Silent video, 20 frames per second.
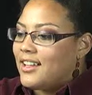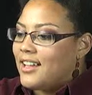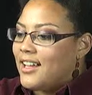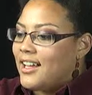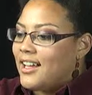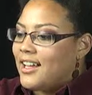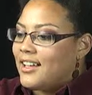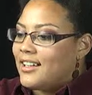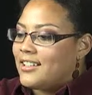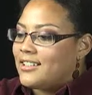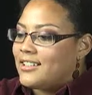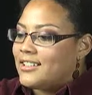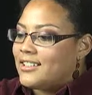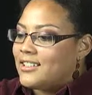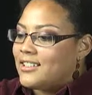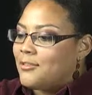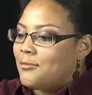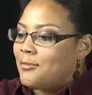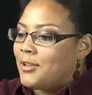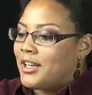And
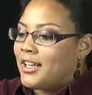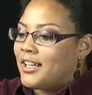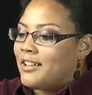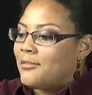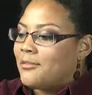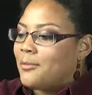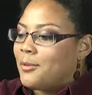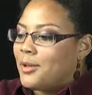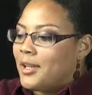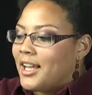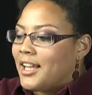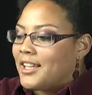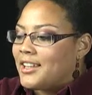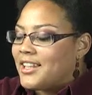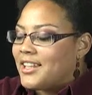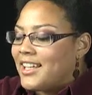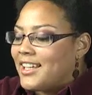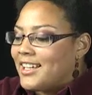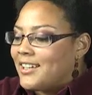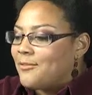I
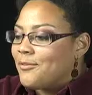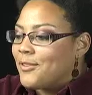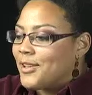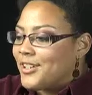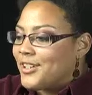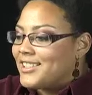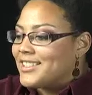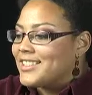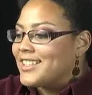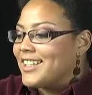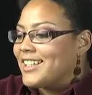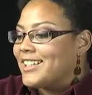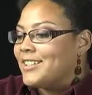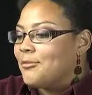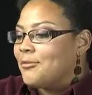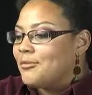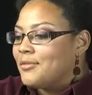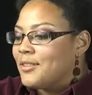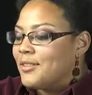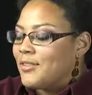think first, like,
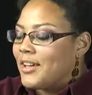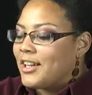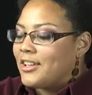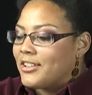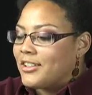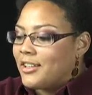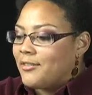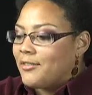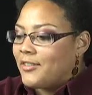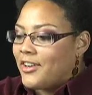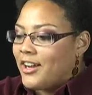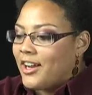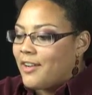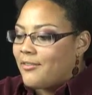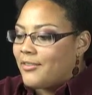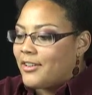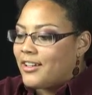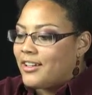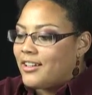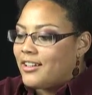if I could live
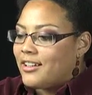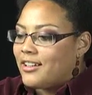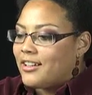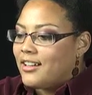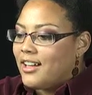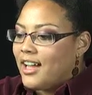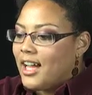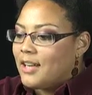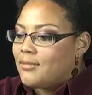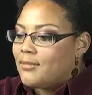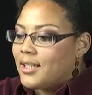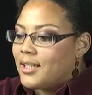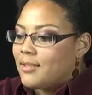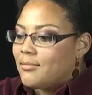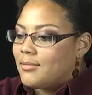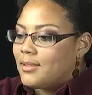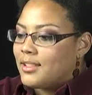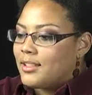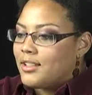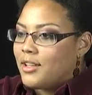forever, I'd be
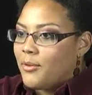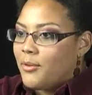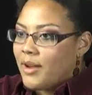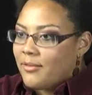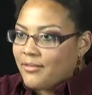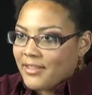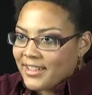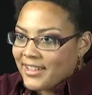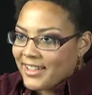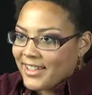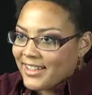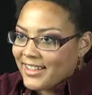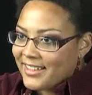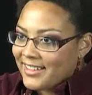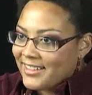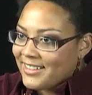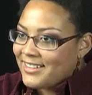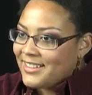able to know everything.